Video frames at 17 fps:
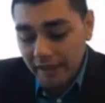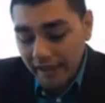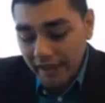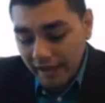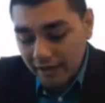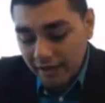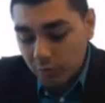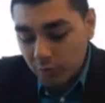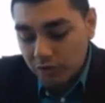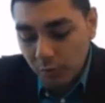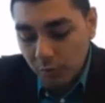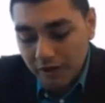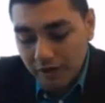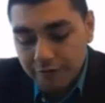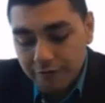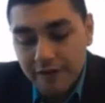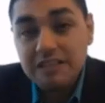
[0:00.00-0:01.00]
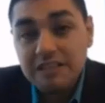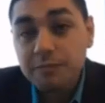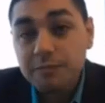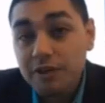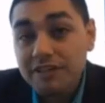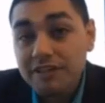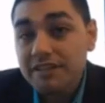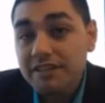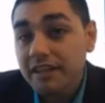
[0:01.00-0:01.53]
And with the way
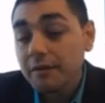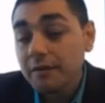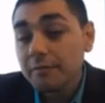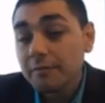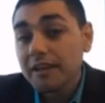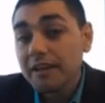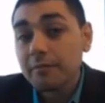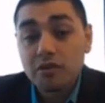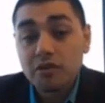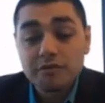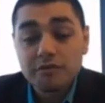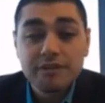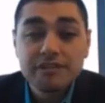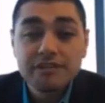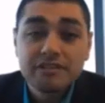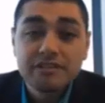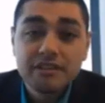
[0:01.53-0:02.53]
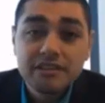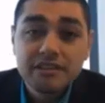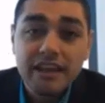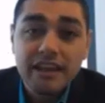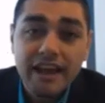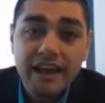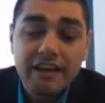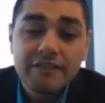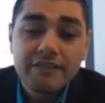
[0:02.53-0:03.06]
Facebook is set up, like most businesses, they
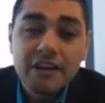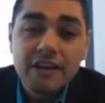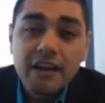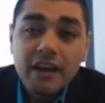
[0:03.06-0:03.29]
have